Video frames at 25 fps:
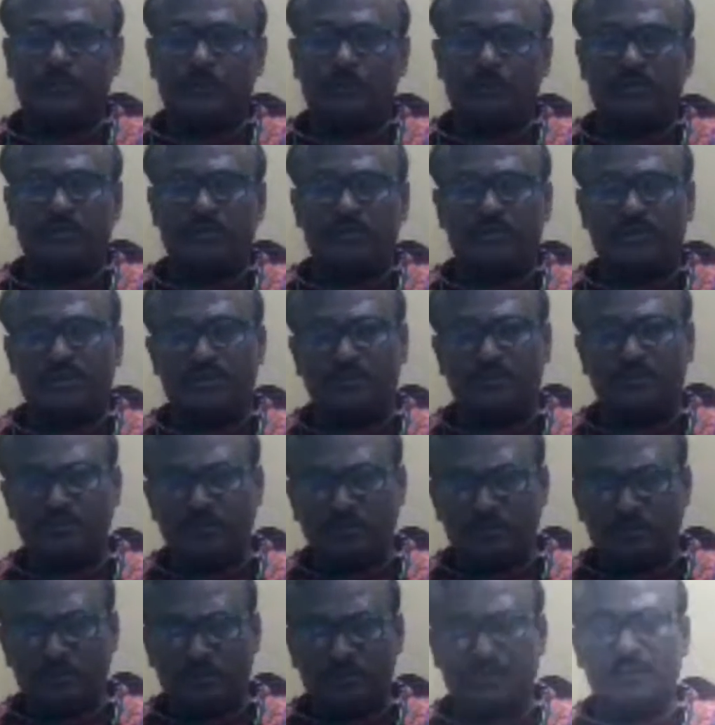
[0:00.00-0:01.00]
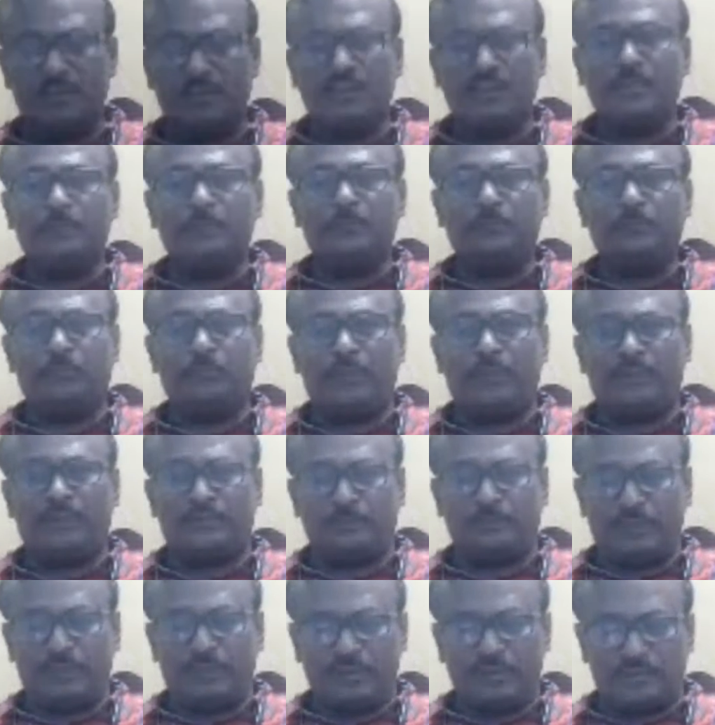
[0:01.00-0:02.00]
When session judge
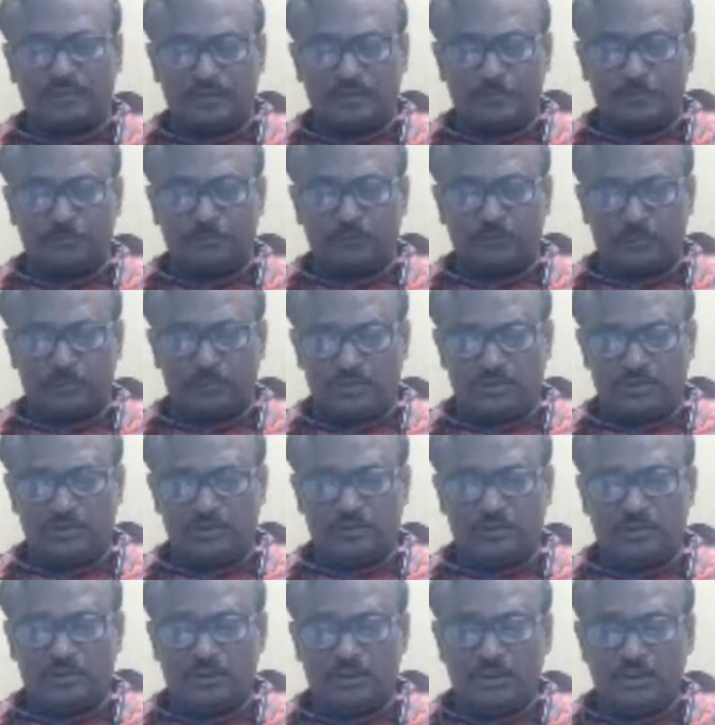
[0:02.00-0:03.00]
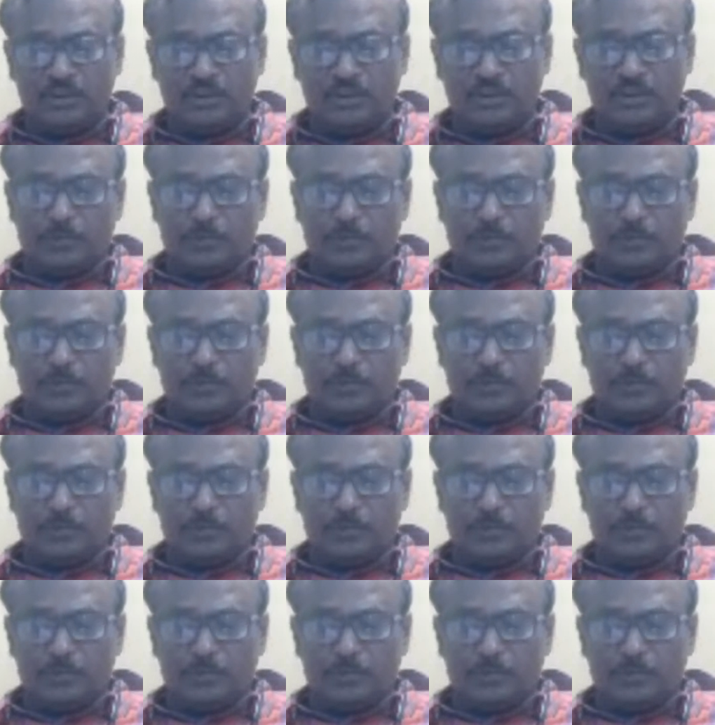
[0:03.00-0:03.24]
makes a provision